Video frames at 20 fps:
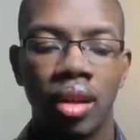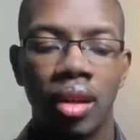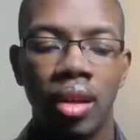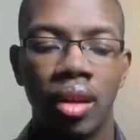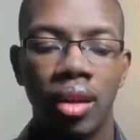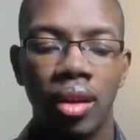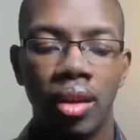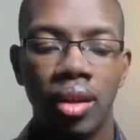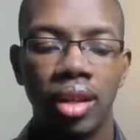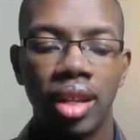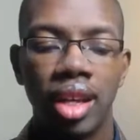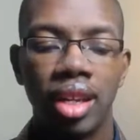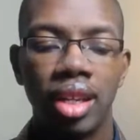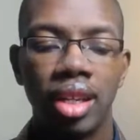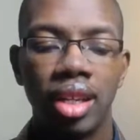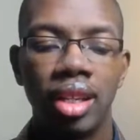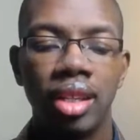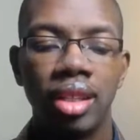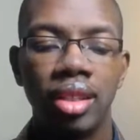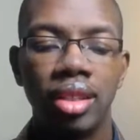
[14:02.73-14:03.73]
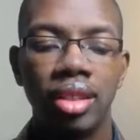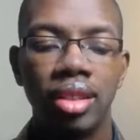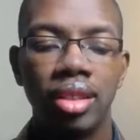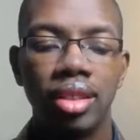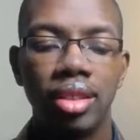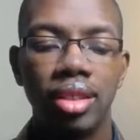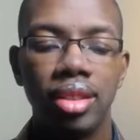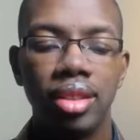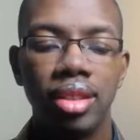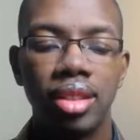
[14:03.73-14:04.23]
All that
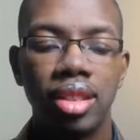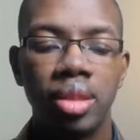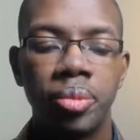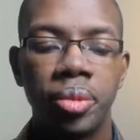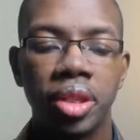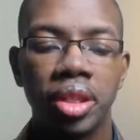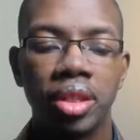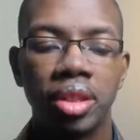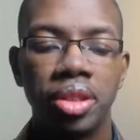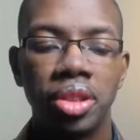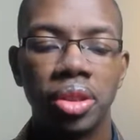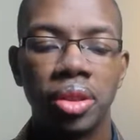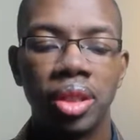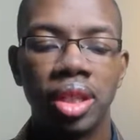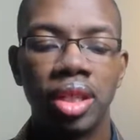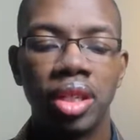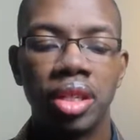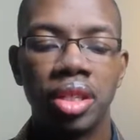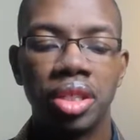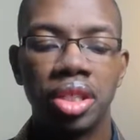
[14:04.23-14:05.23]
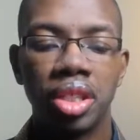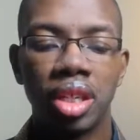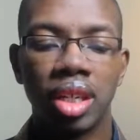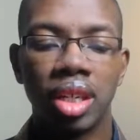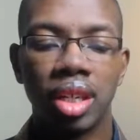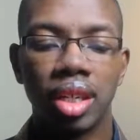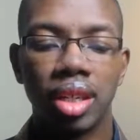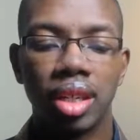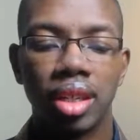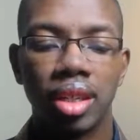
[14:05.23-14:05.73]
healing spiritual
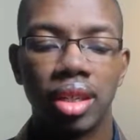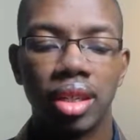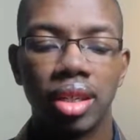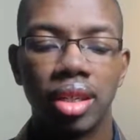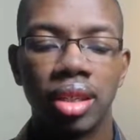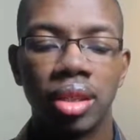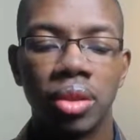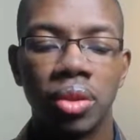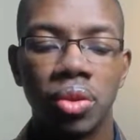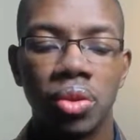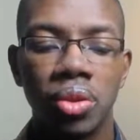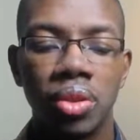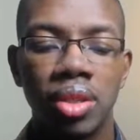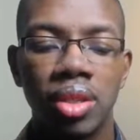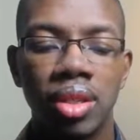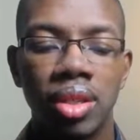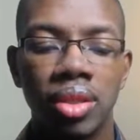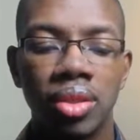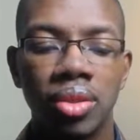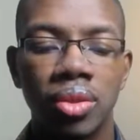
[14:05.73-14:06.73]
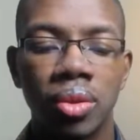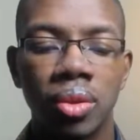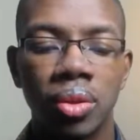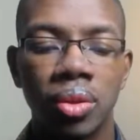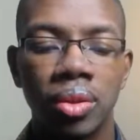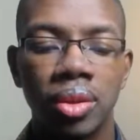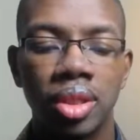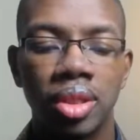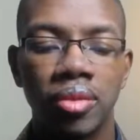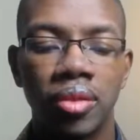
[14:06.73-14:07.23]
energy goes to the
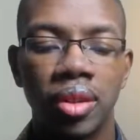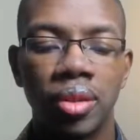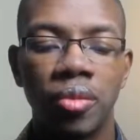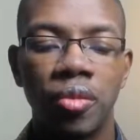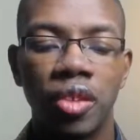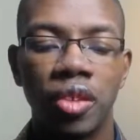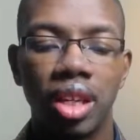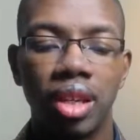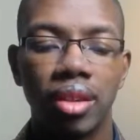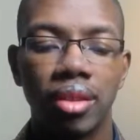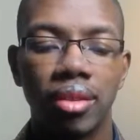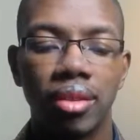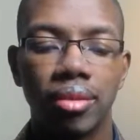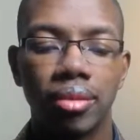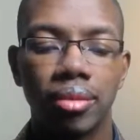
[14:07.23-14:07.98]
soles of our feet.